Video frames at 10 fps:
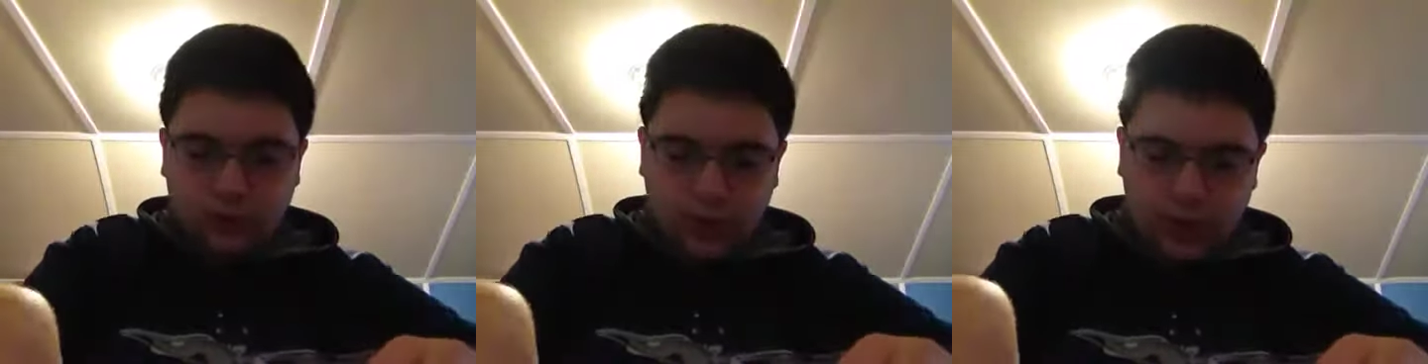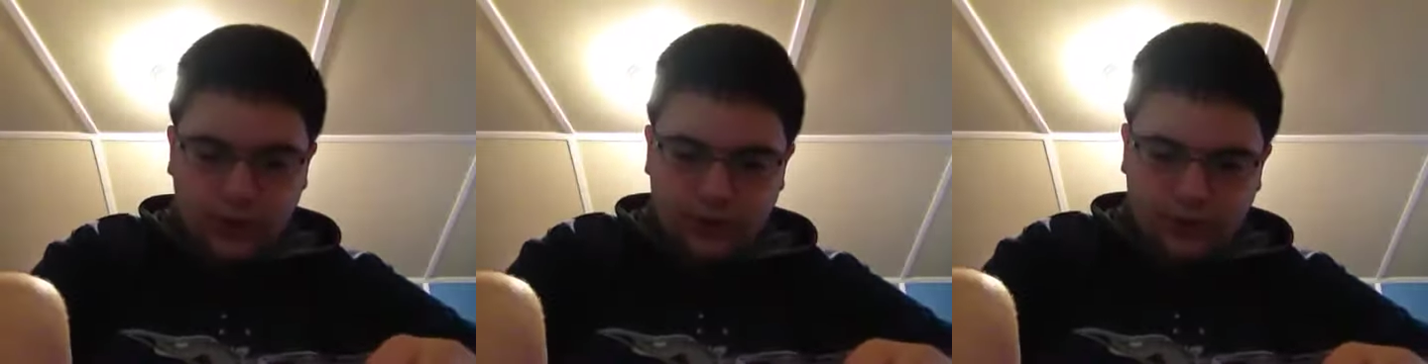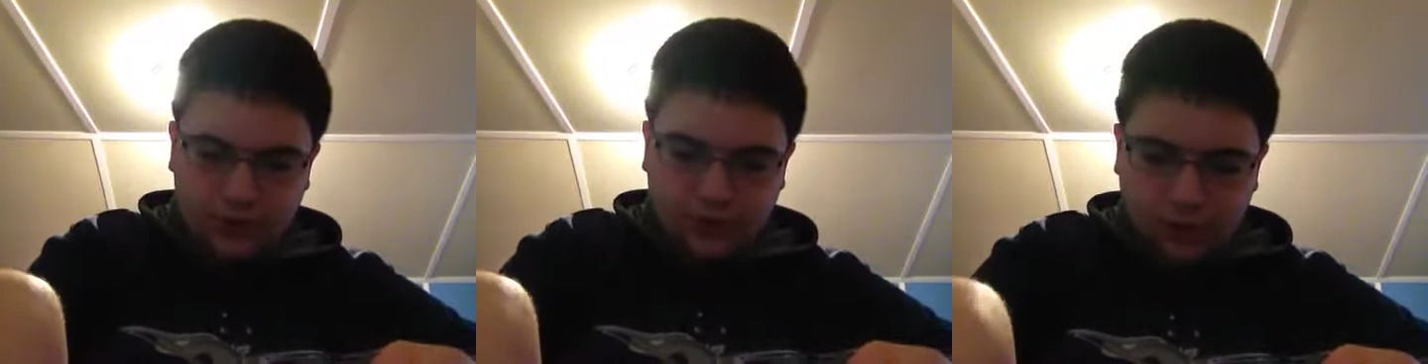uh,
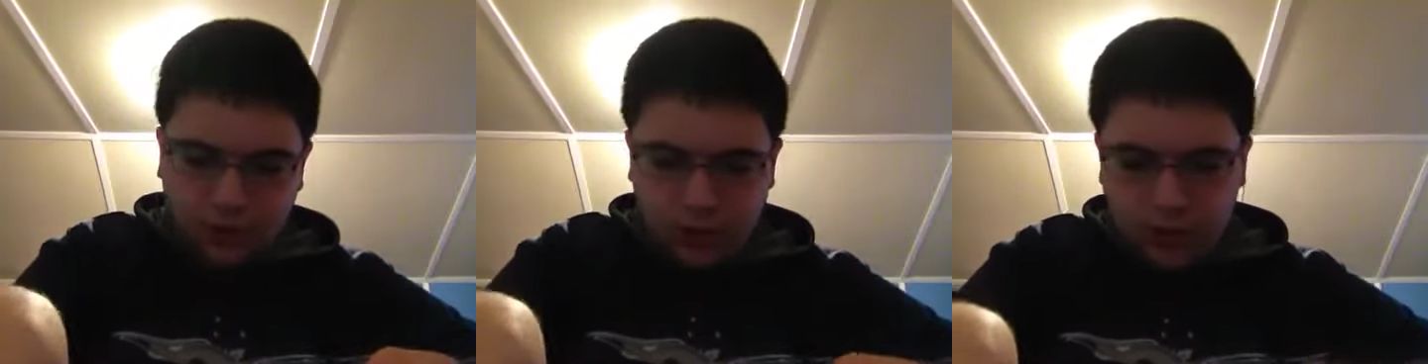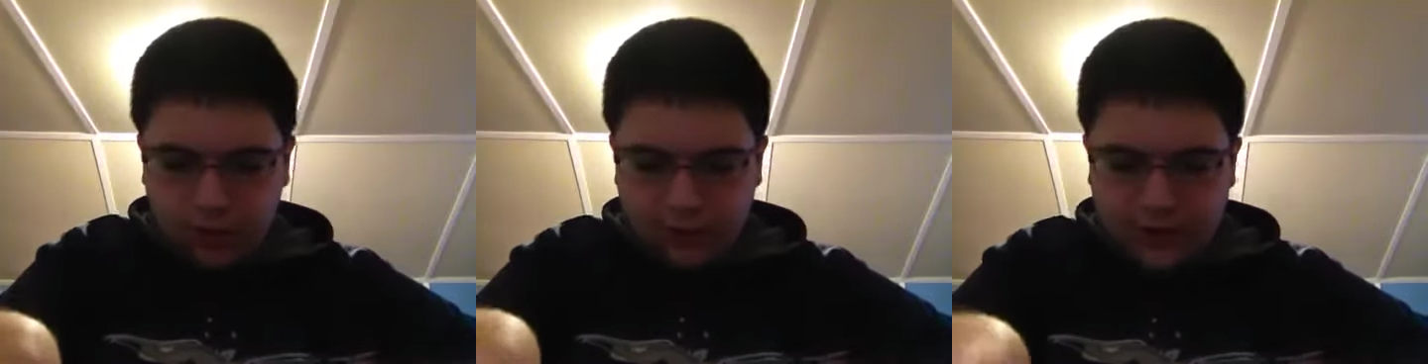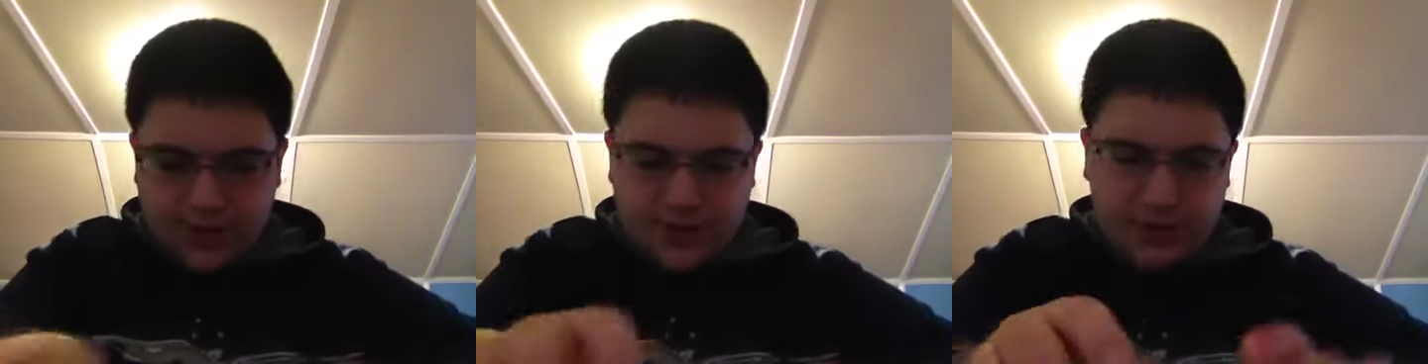Triple Auto,
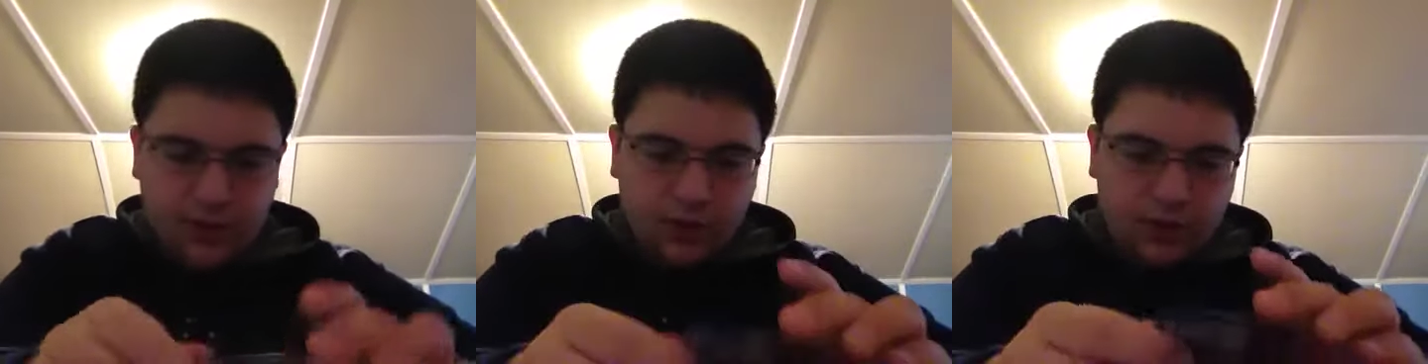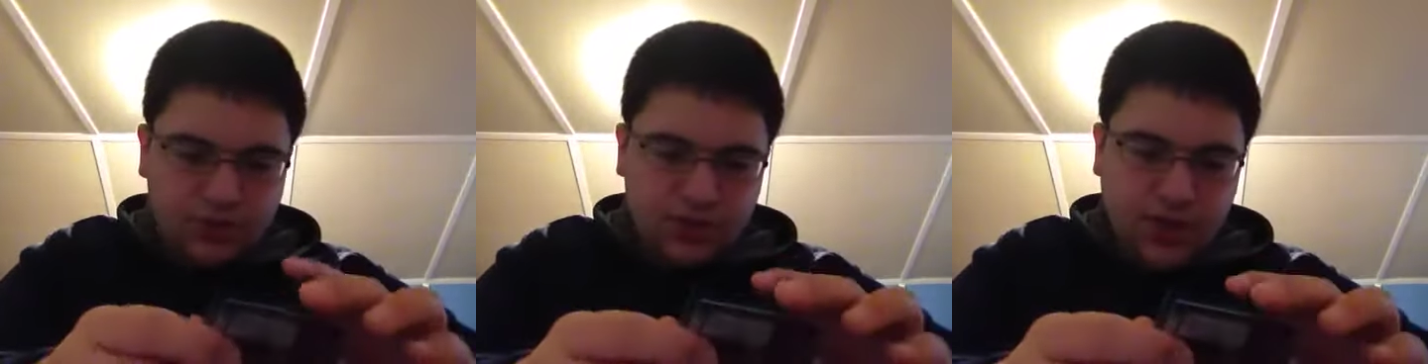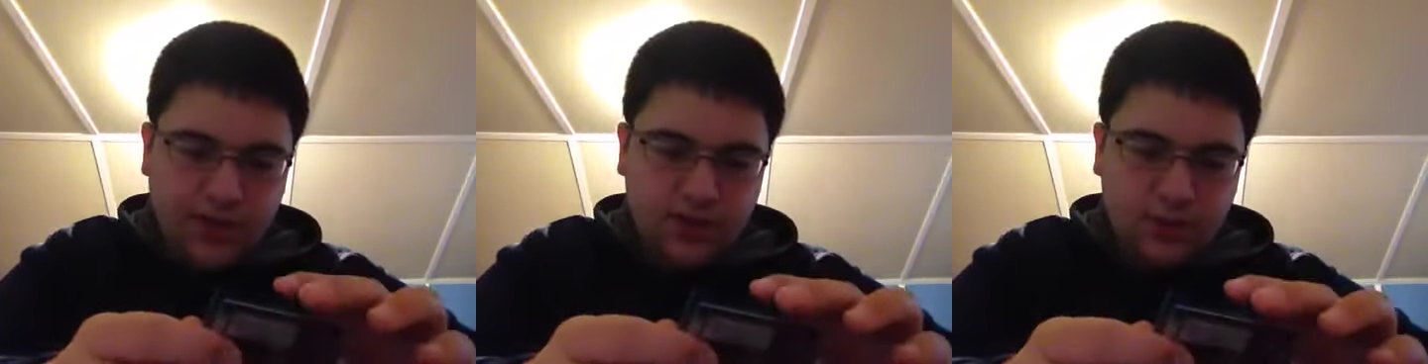Destin Hood,
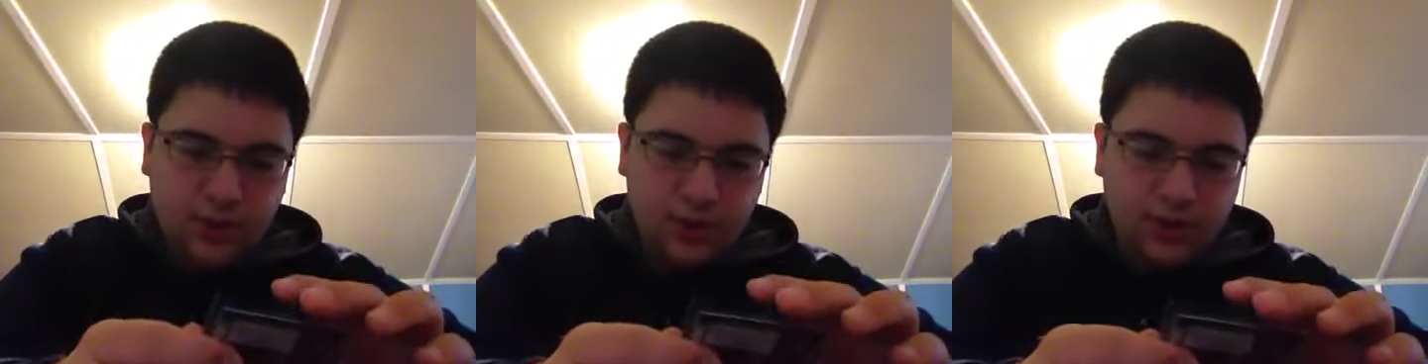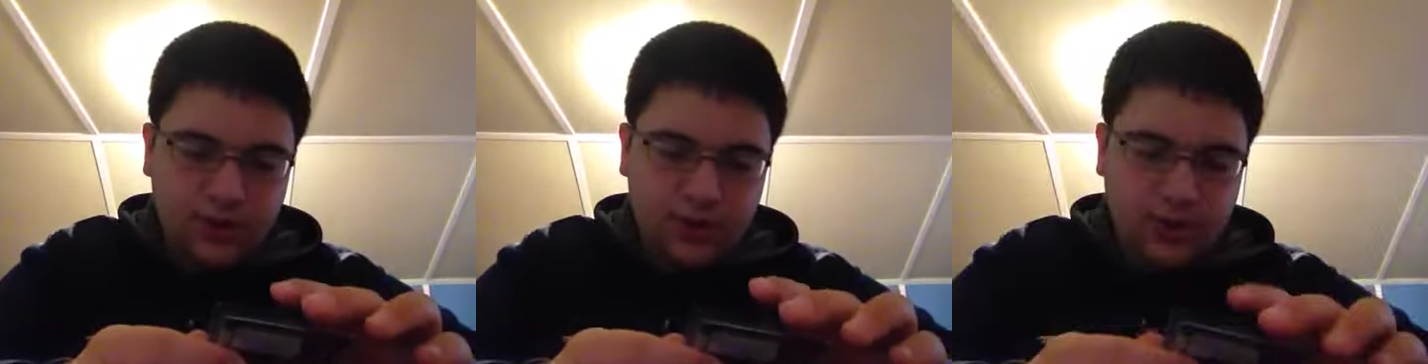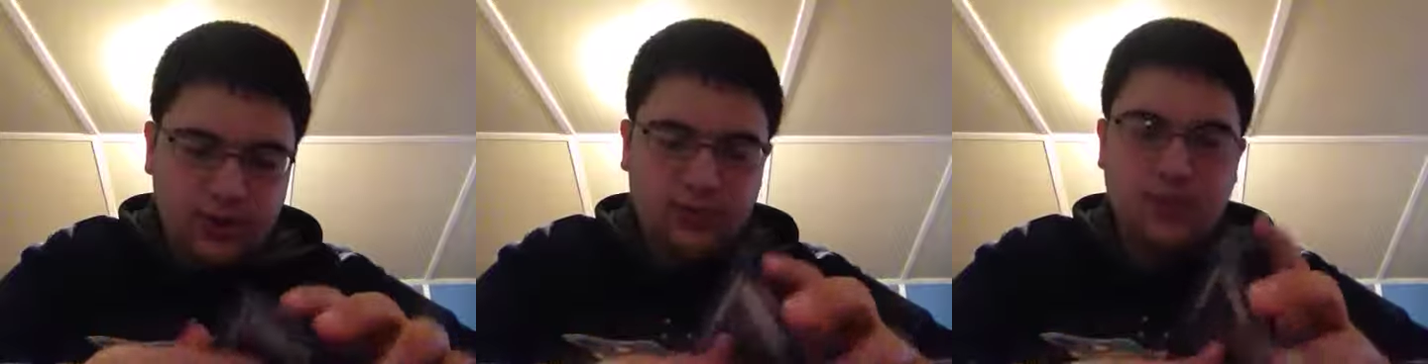Shairon Martis, and